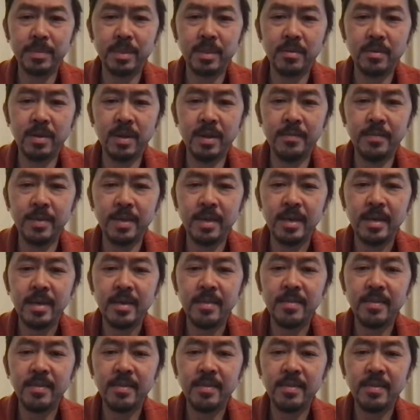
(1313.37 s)
right?
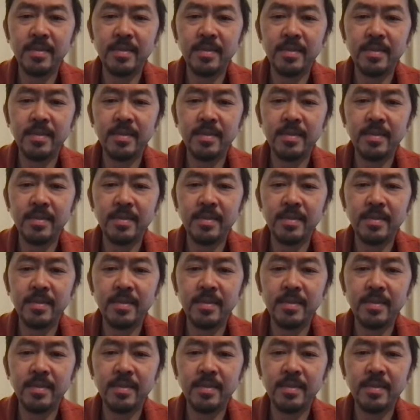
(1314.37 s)
This
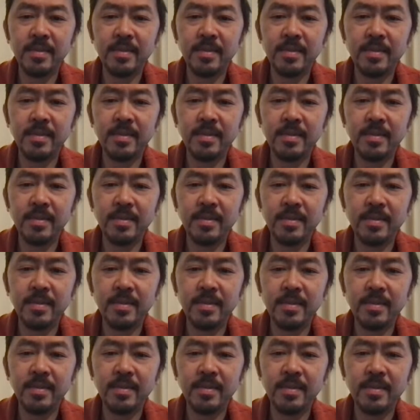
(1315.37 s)
is the
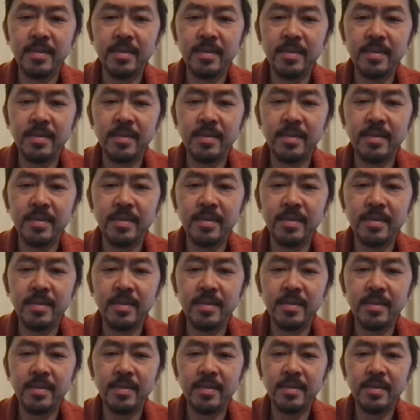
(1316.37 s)
definition of
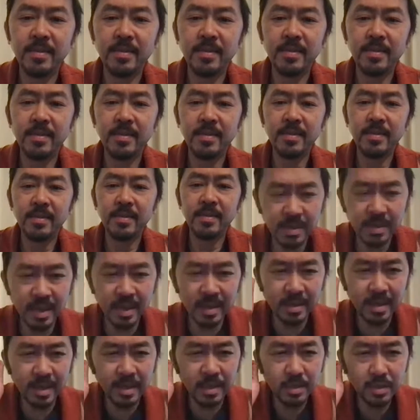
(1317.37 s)
average, is
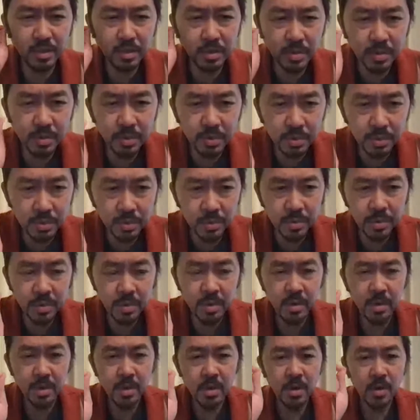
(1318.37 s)
that they do
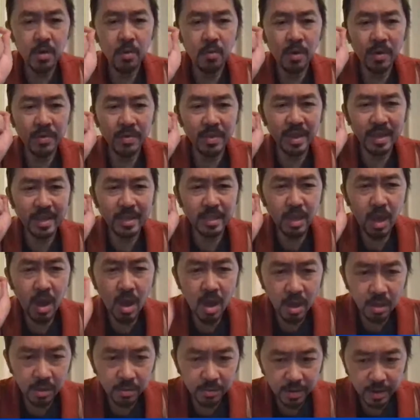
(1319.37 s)
what they
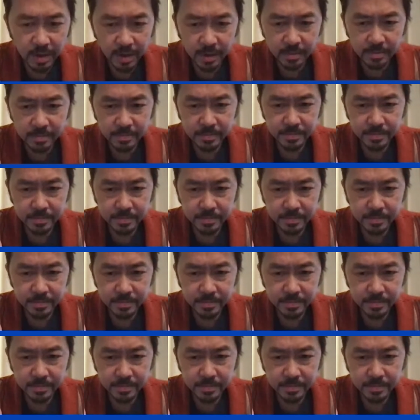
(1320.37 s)
tolerate.